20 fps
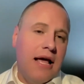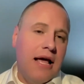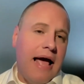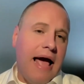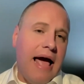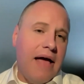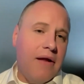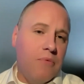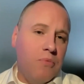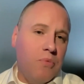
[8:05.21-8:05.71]

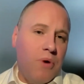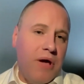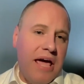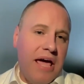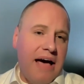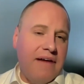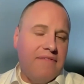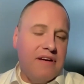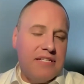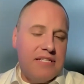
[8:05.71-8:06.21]
And we
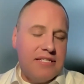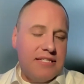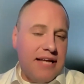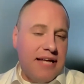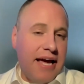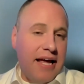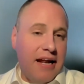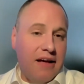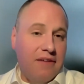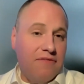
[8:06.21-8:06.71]
have a
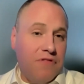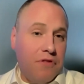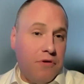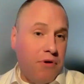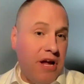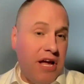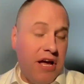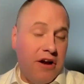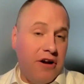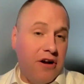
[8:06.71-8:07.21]
state of
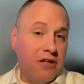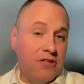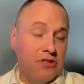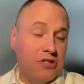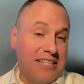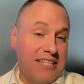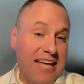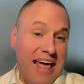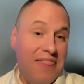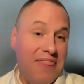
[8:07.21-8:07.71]

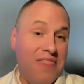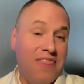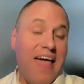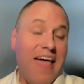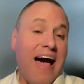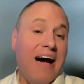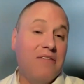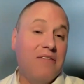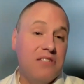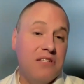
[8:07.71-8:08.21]

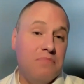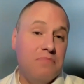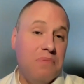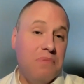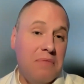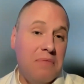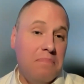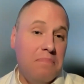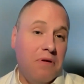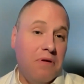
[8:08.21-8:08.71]
310,000
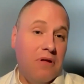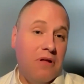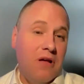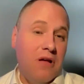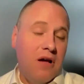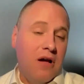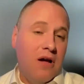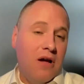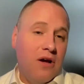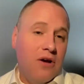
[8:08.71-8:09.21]
people
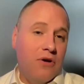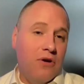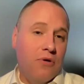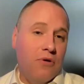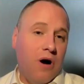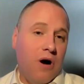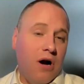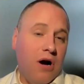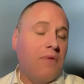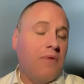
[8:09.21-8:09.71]
who
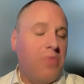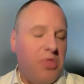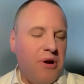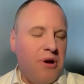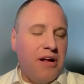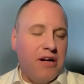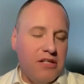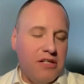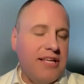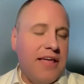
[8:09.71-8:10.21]
are
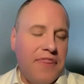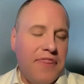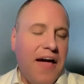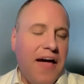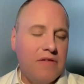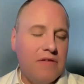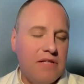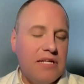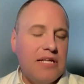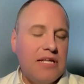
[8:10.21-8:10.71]

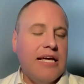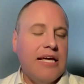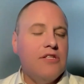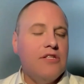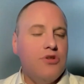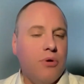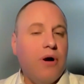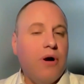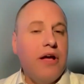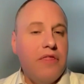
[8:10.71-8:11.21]
310,000 kids
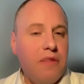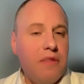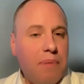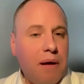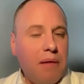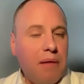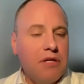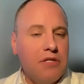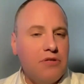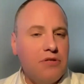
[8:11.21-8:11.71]
who are in the
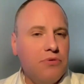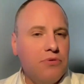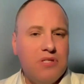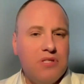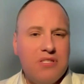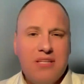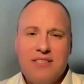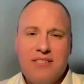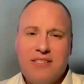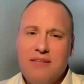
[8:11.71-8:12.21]
public school
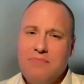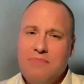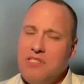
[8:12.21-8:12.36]
system.